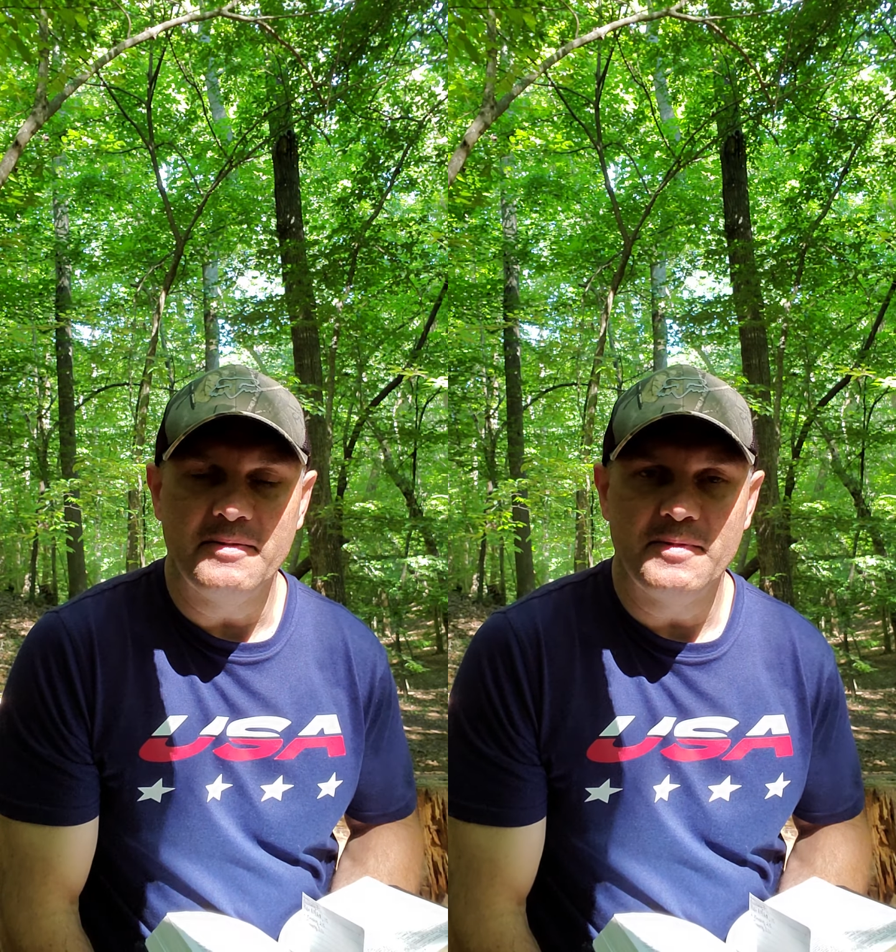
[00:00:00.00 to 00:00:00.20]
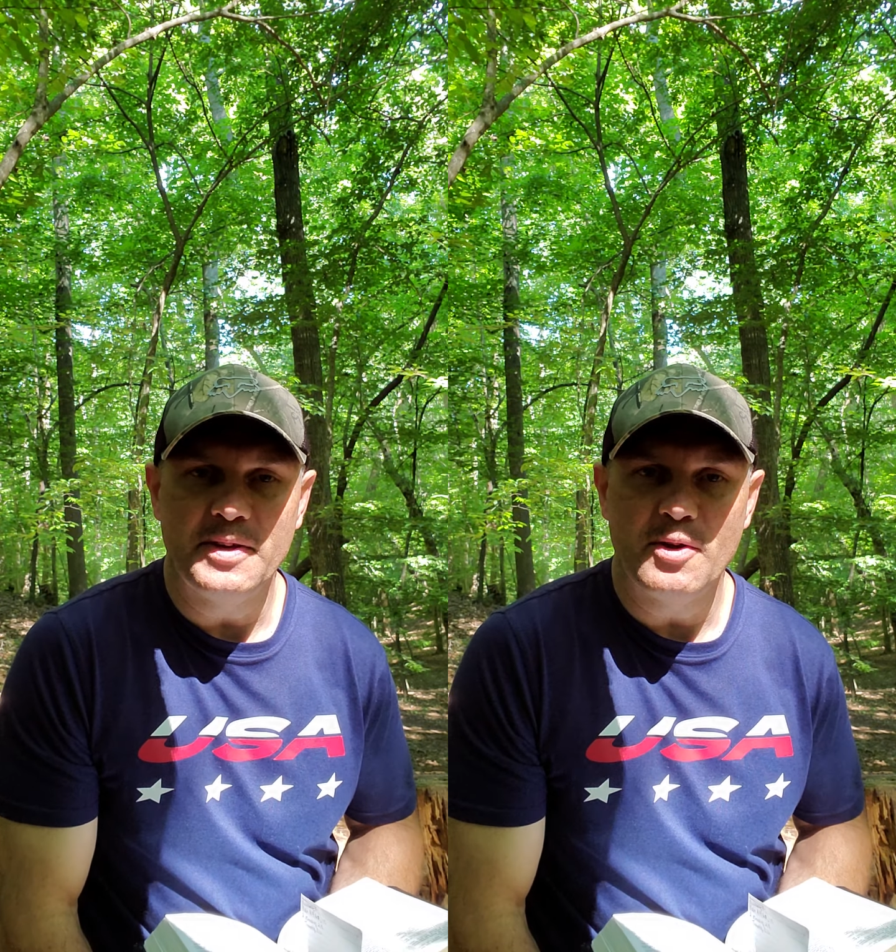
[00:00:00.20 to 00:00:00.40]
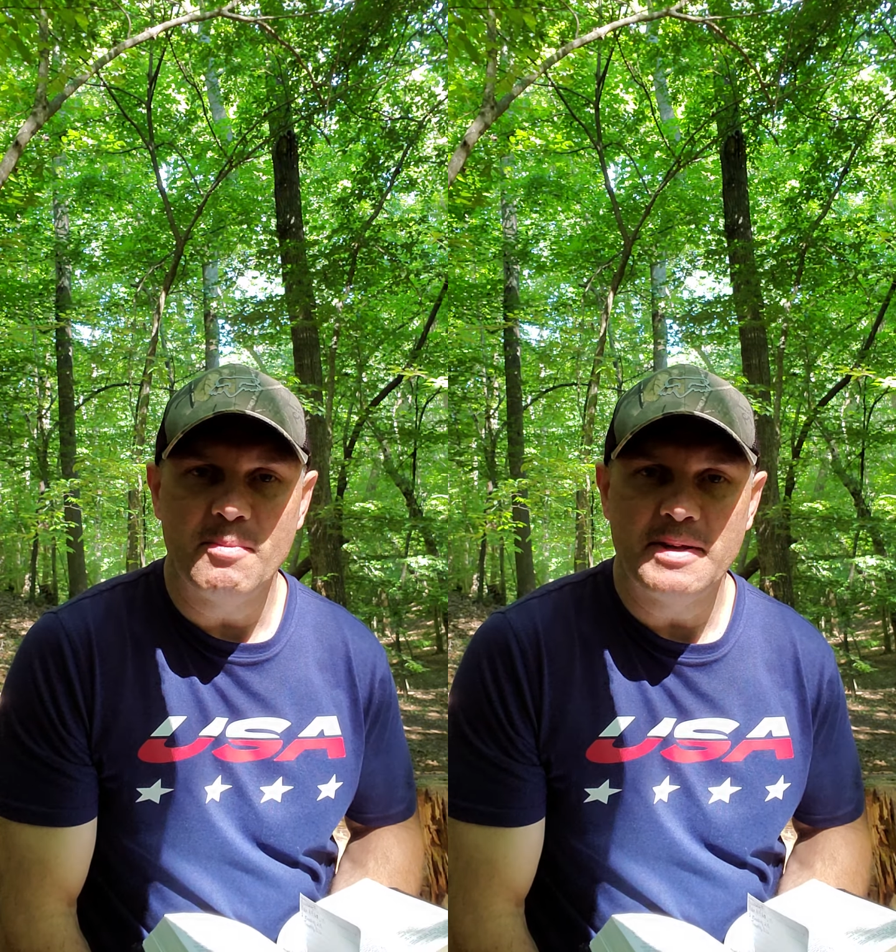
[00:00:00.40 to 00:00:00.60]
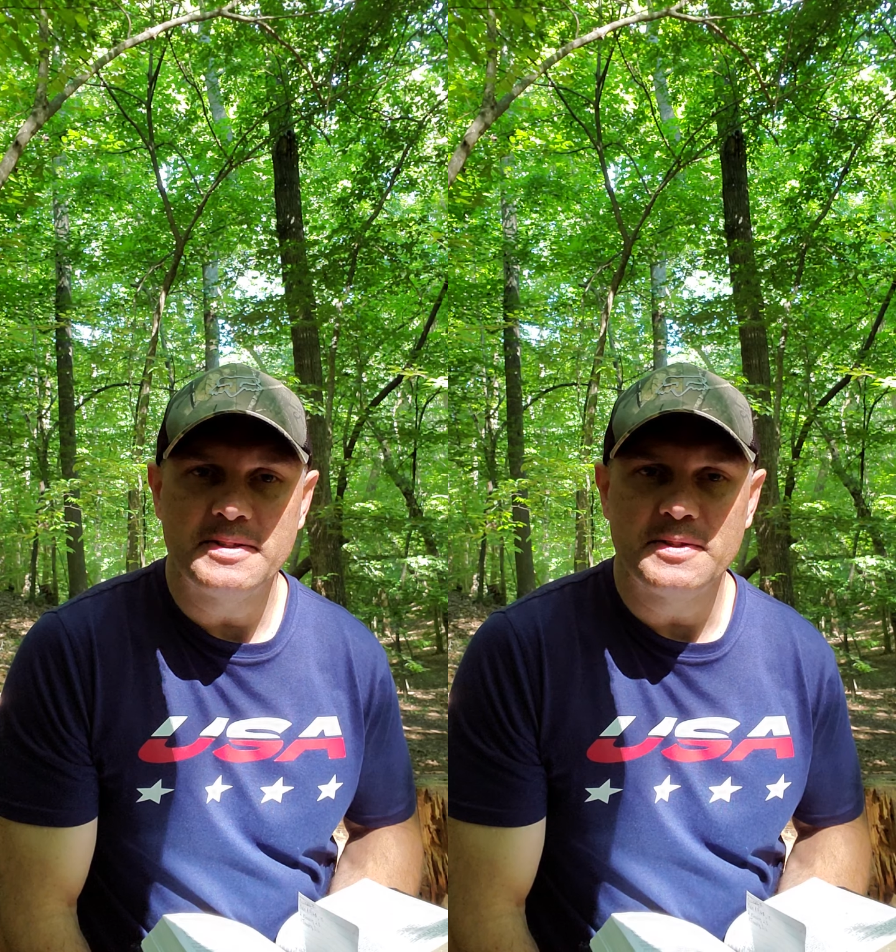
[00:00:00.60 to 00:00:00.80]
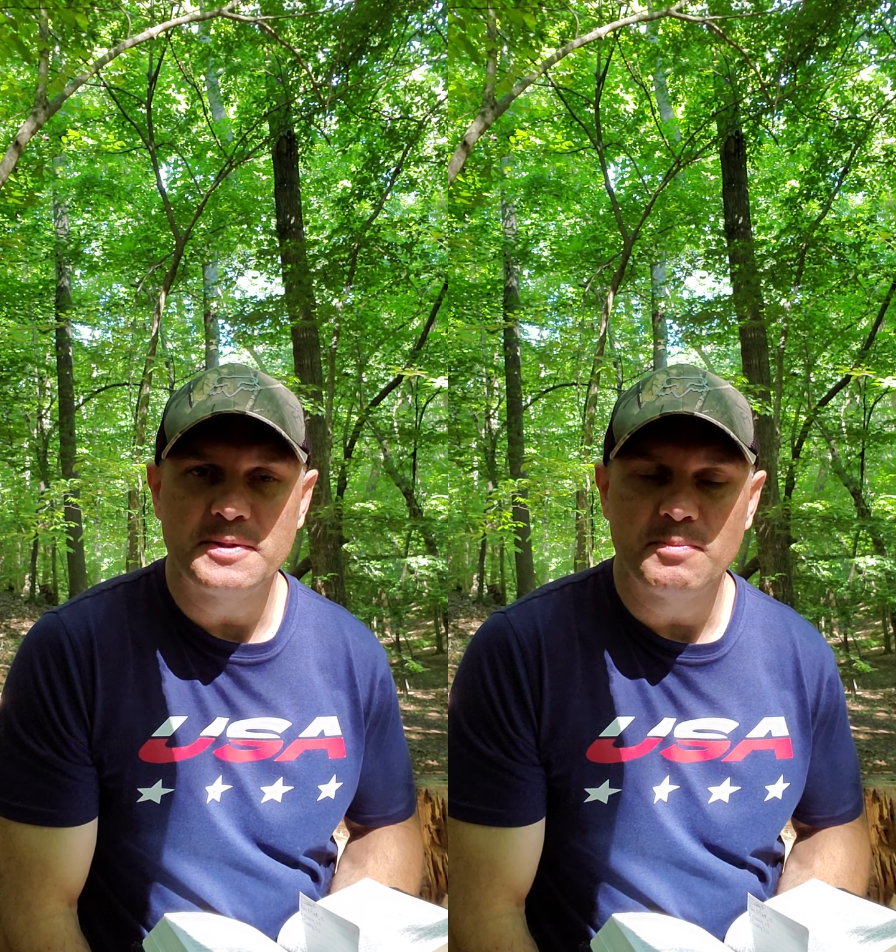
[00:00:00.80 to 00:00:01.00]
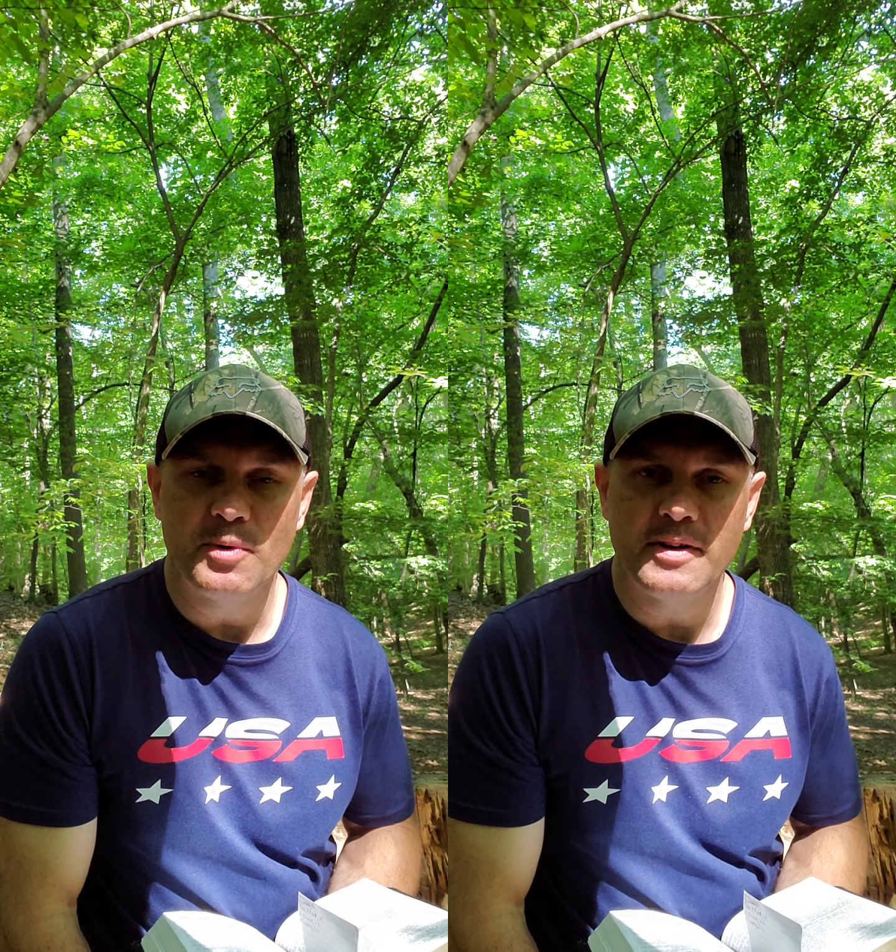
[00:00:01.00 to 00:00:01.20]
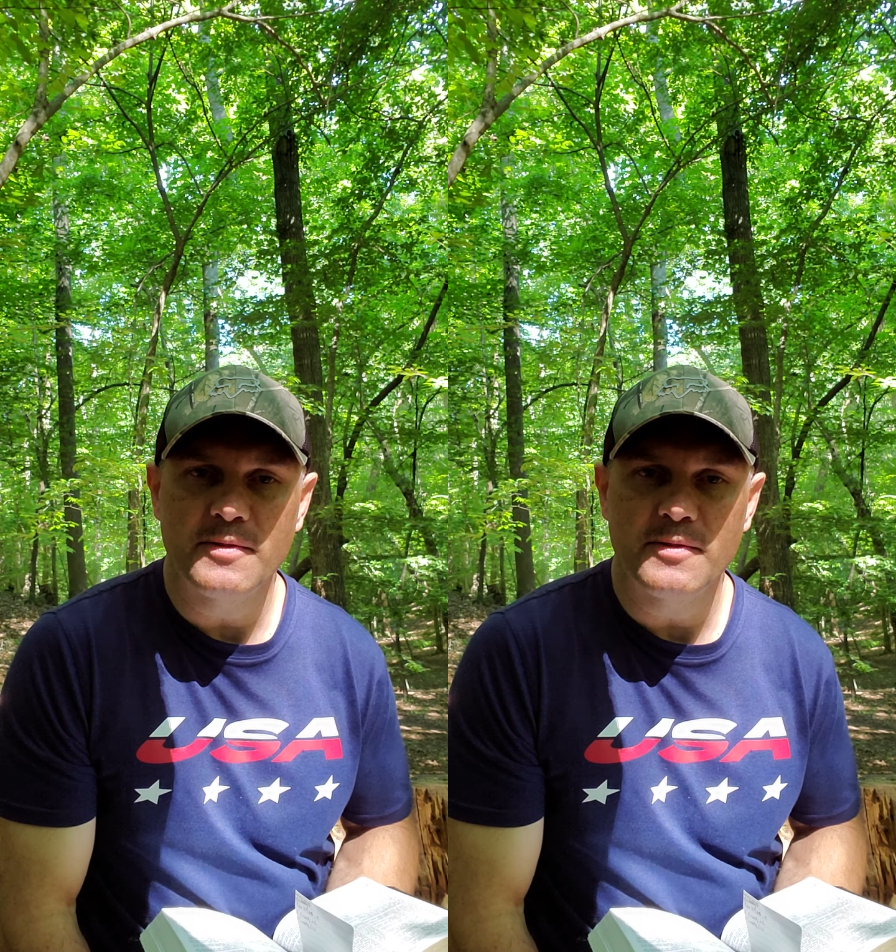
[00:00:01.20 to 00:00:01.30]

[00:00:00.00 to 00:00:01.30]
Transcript: video message this morning.